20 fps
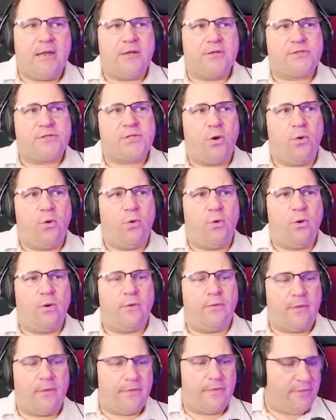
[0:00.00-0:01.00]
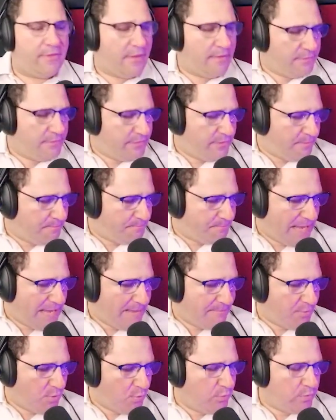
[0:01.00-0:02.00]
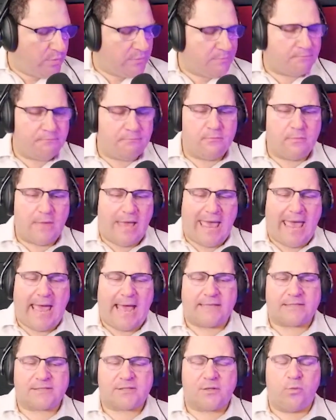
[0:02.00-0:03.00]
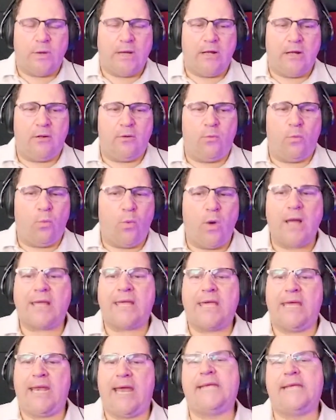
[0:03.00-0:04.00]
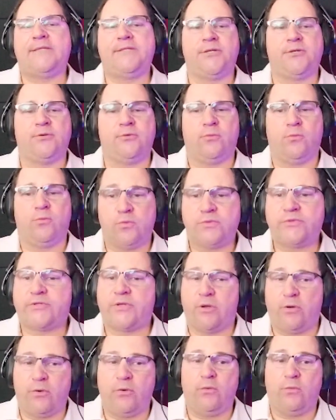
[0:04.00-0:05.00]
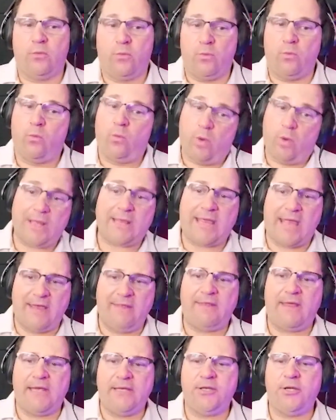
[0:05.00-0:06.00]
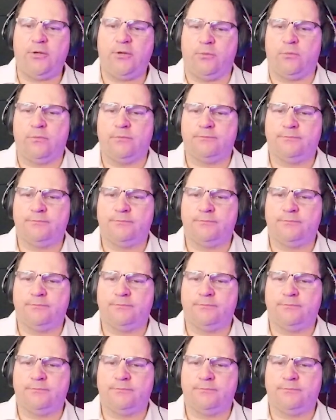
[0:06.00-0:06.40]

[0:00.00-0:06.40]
So the people would ask, well, what can I do? So what can they do?